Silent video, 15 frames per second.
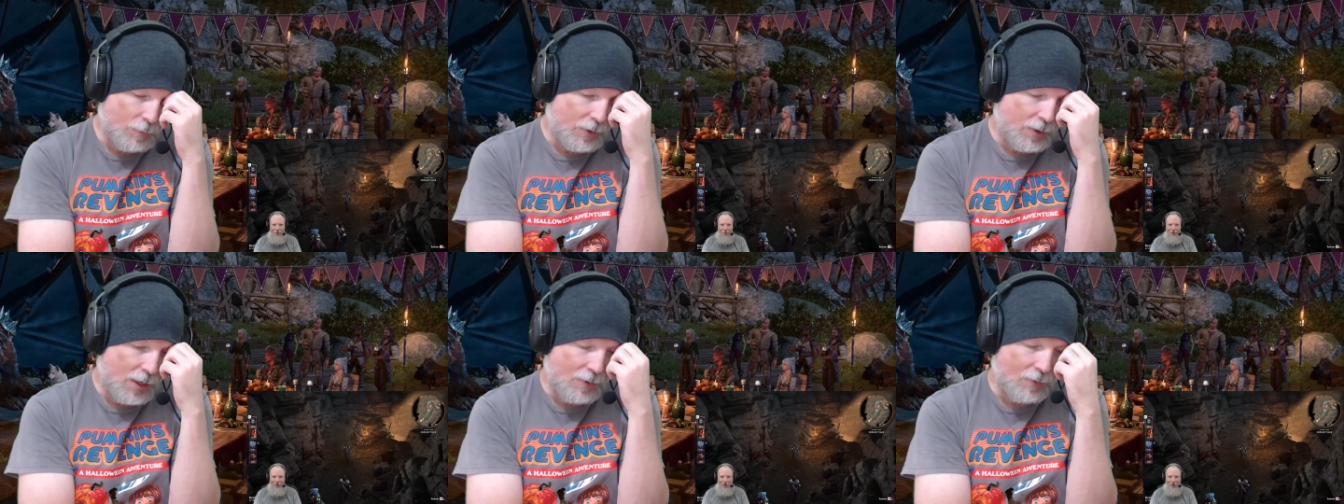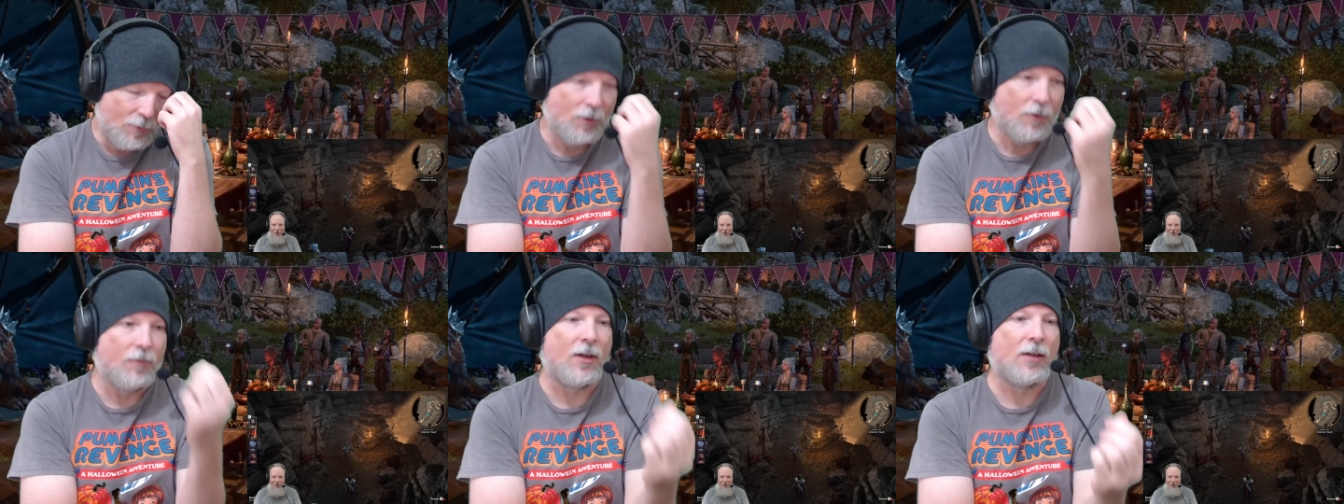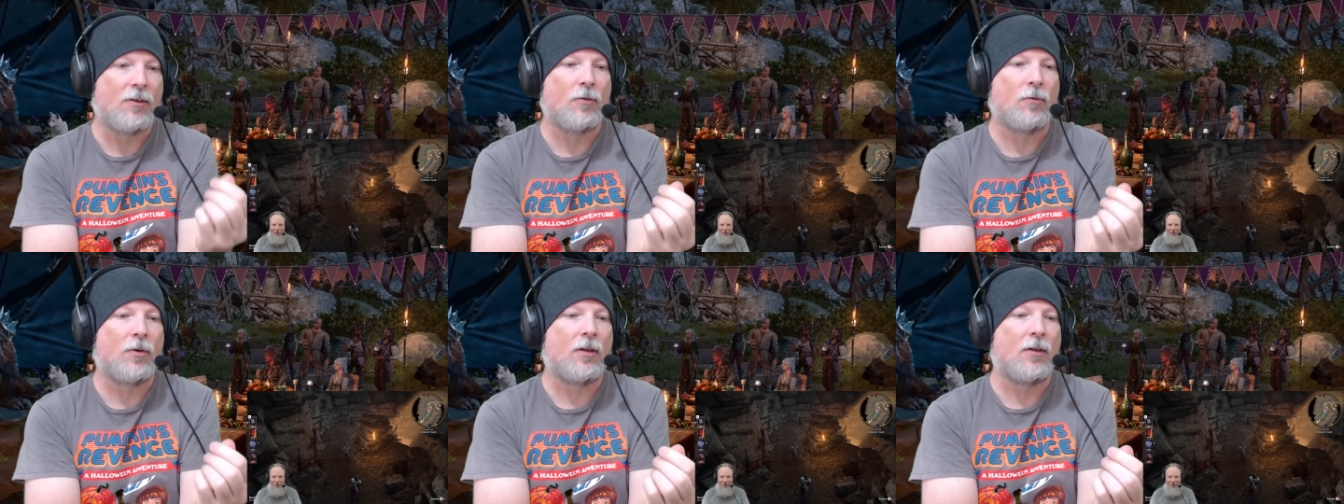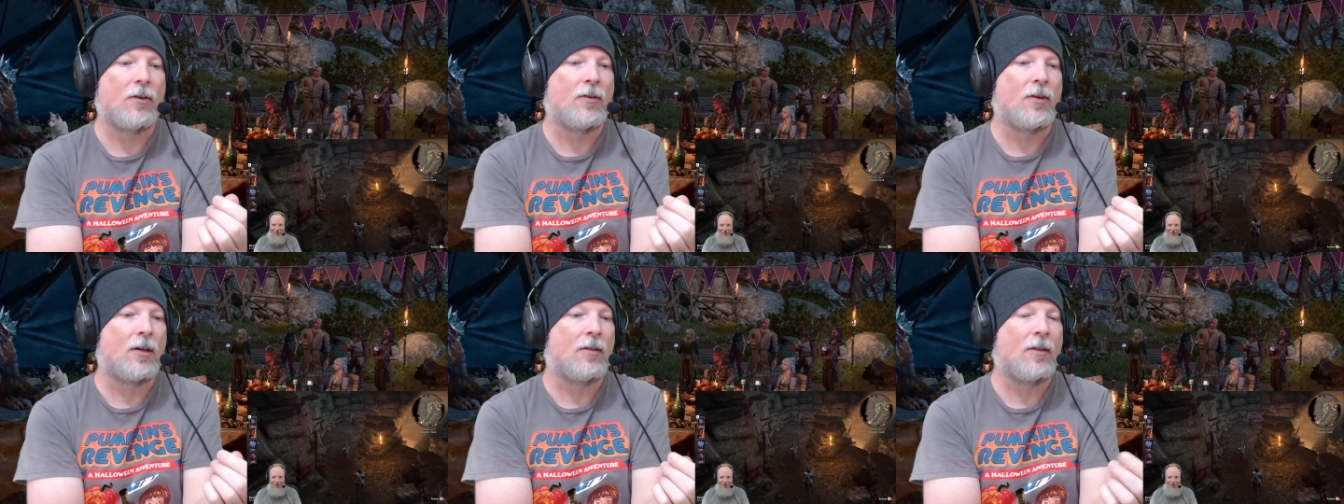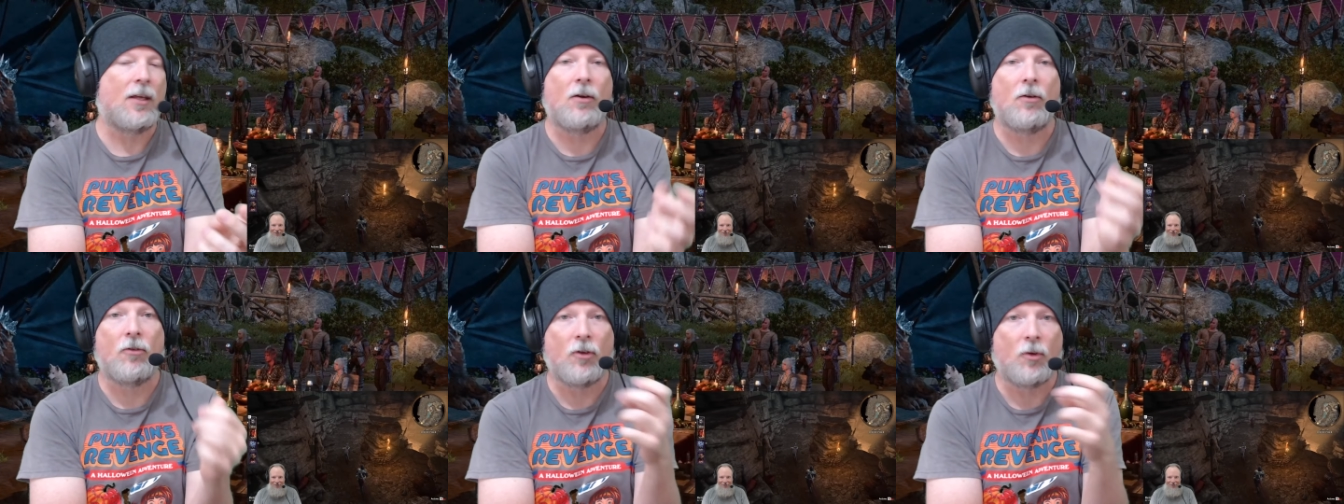But I don't know if that's a realistic
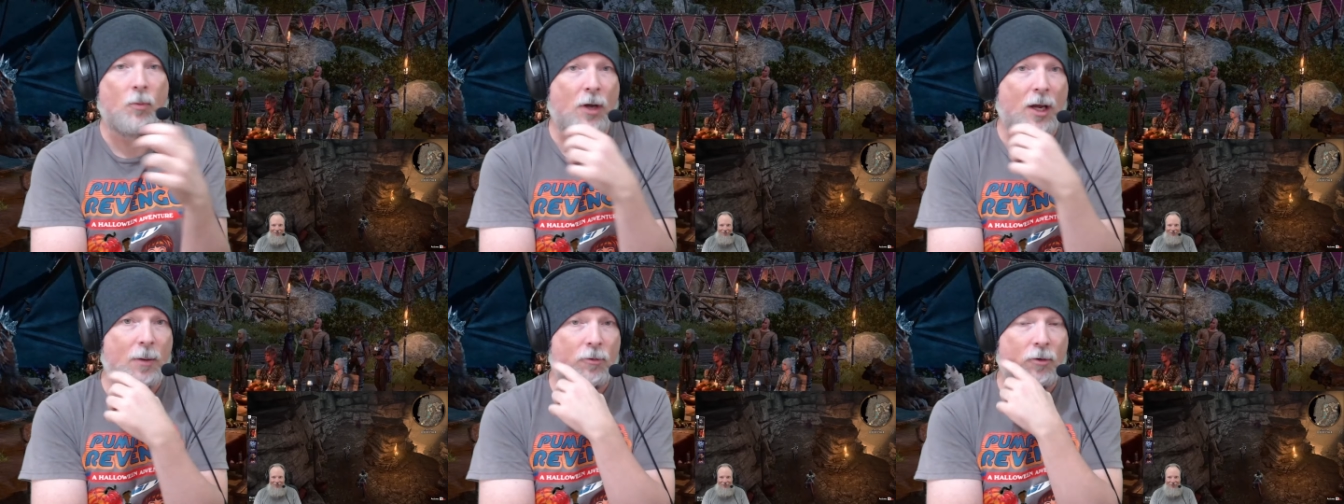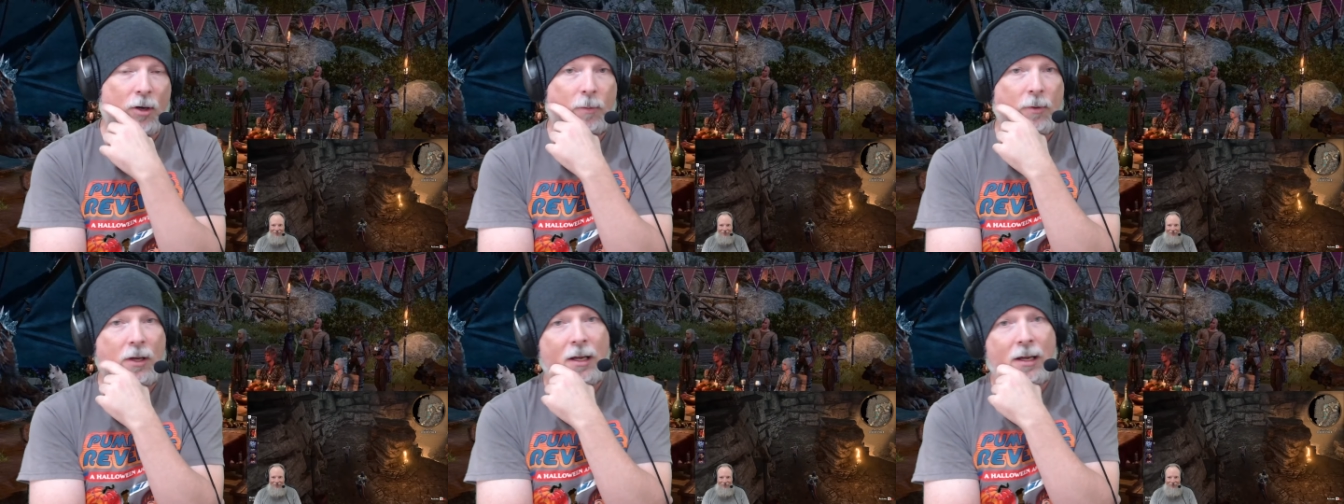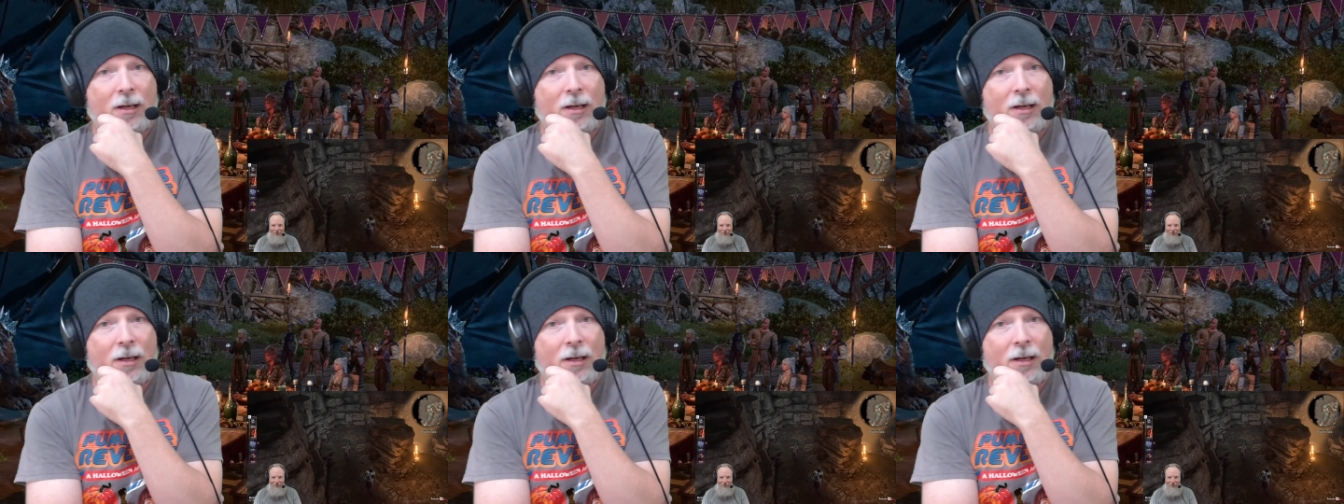thing or just a pipe dream.